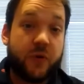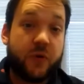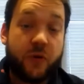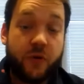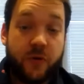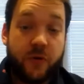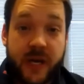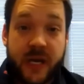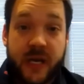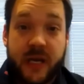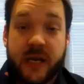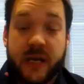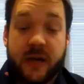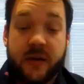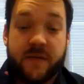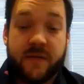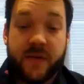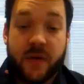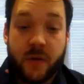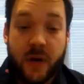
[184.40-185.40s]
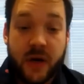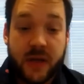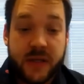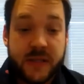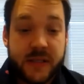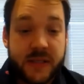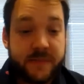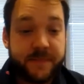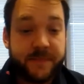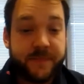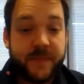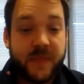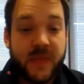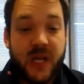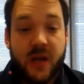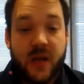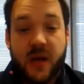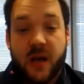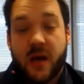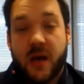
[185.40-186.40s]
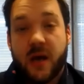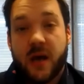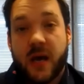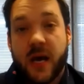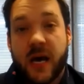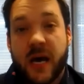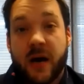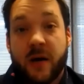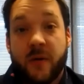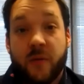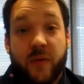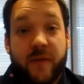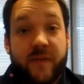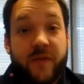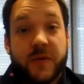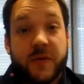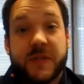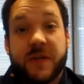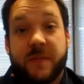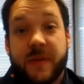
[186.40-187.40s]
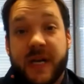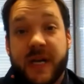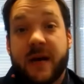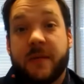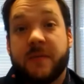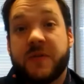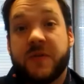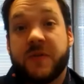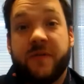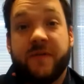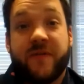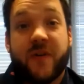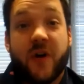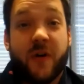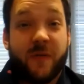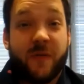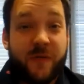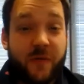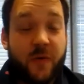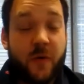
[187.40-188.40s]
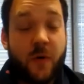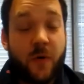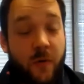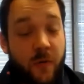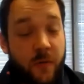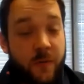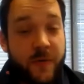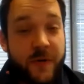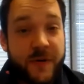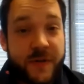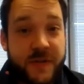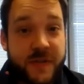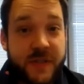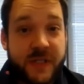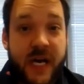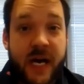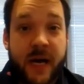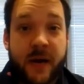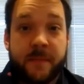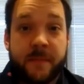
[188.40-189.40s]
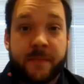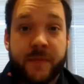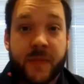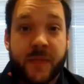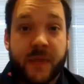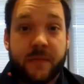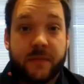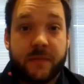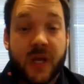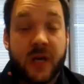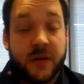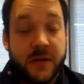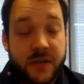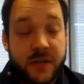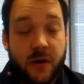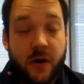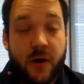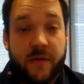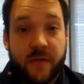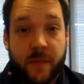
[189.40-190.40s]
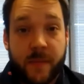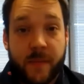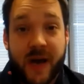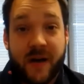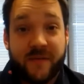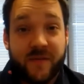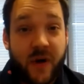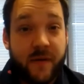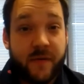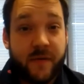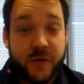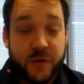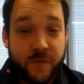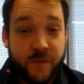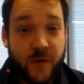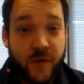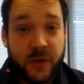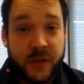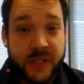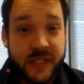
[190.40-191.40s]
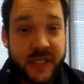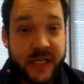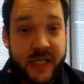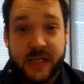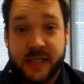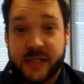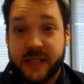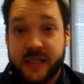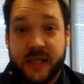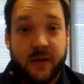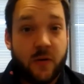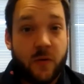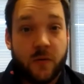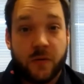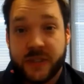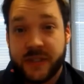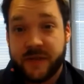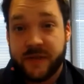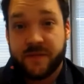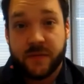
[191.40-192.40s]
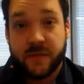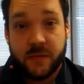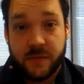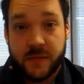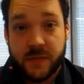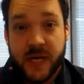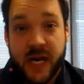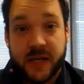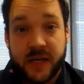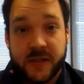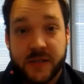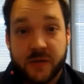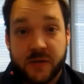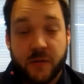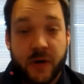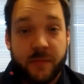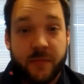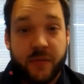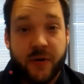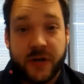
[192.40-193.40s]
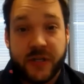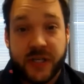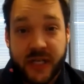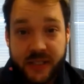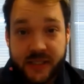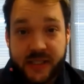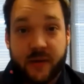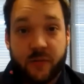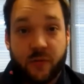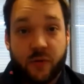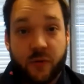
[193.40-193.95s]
Creek and a few others. We've also been able to involve almost, over about 500 volunteers in all different discrete projects that